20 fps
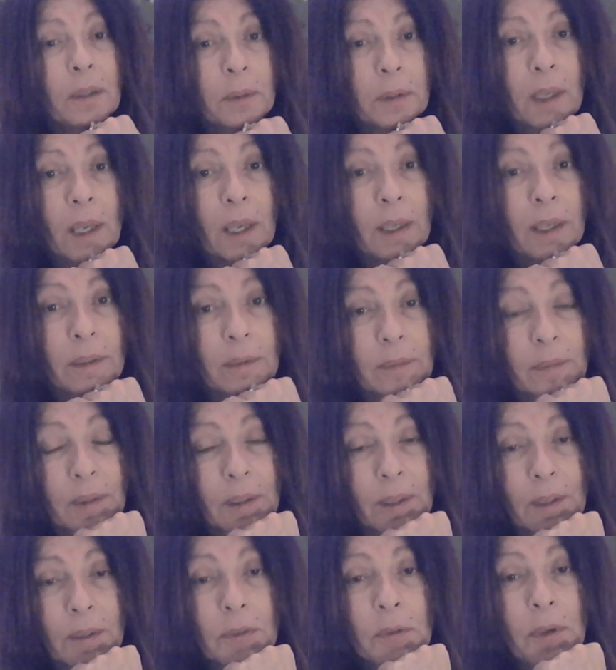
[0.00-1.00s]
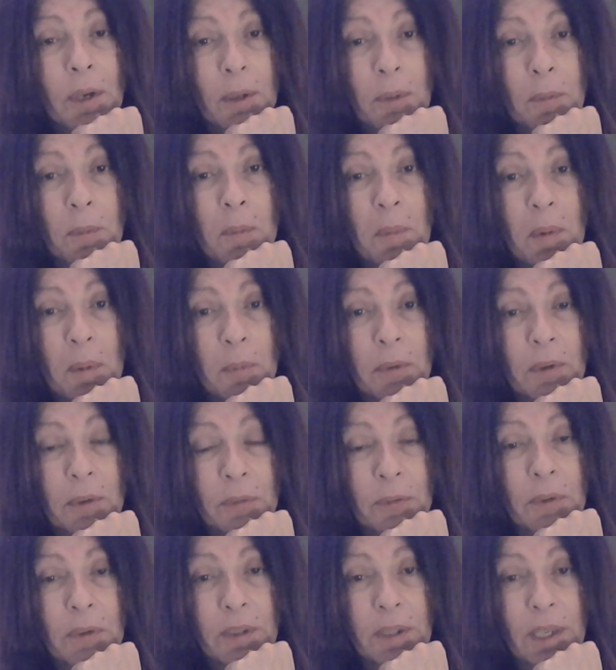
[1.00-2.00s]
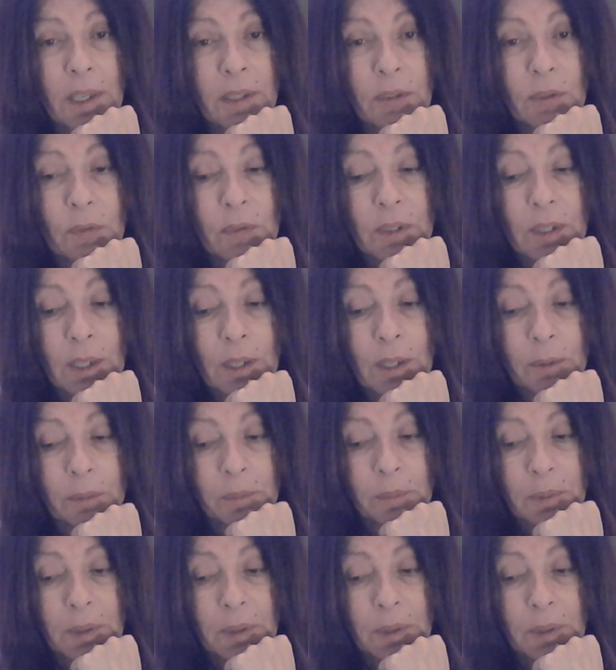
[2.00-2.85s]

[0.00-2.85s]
Okay. I'll try to remember it for the next video.